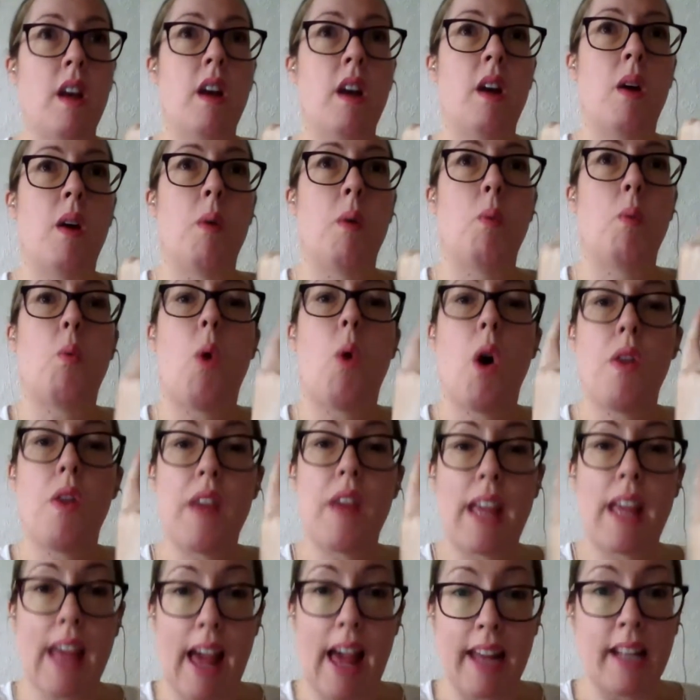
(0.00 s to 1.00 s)
What are the
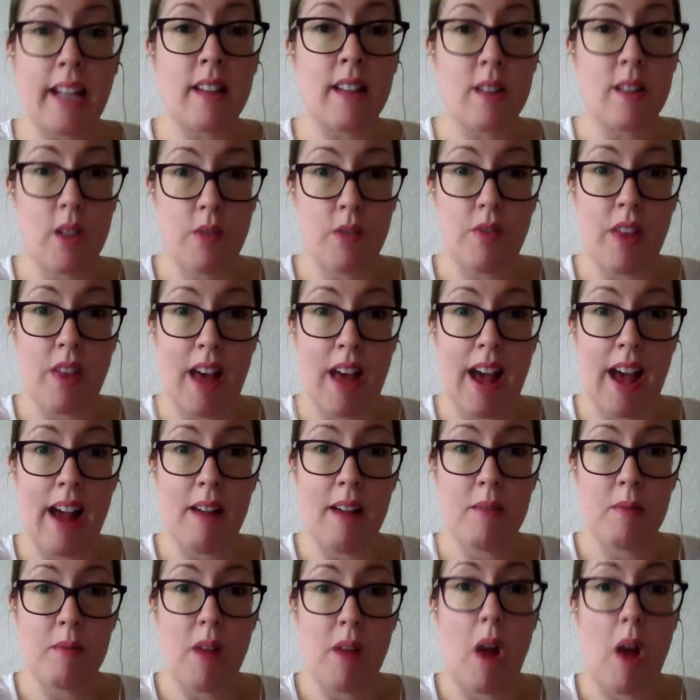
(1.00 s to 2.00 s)
gains of that,
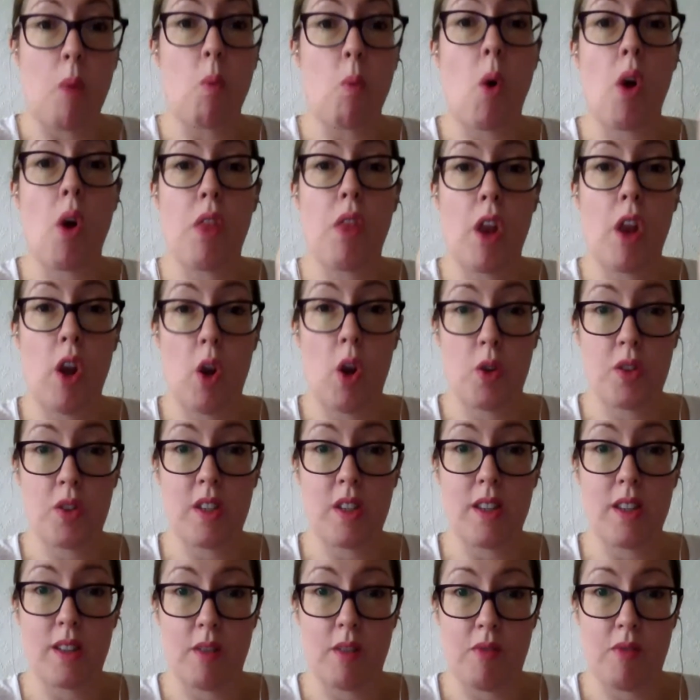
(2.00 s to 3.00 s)
and what are the
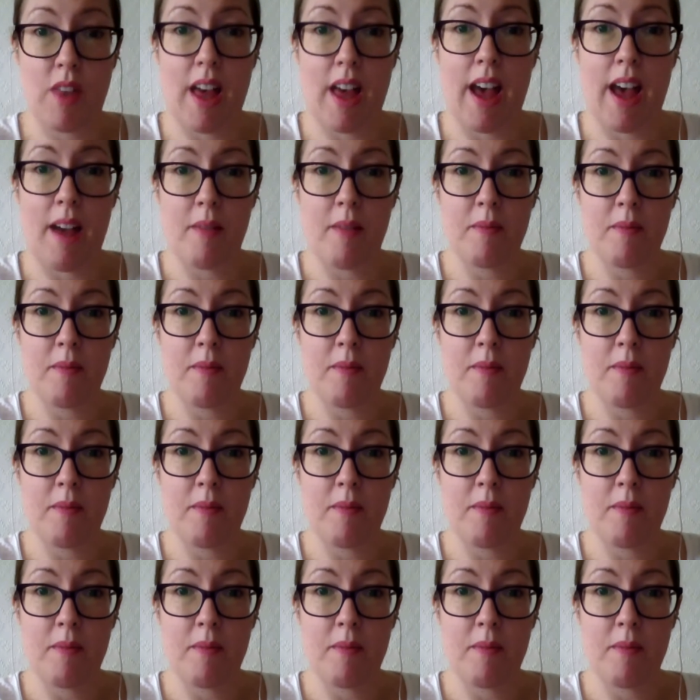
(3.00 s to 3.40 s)
losses of that?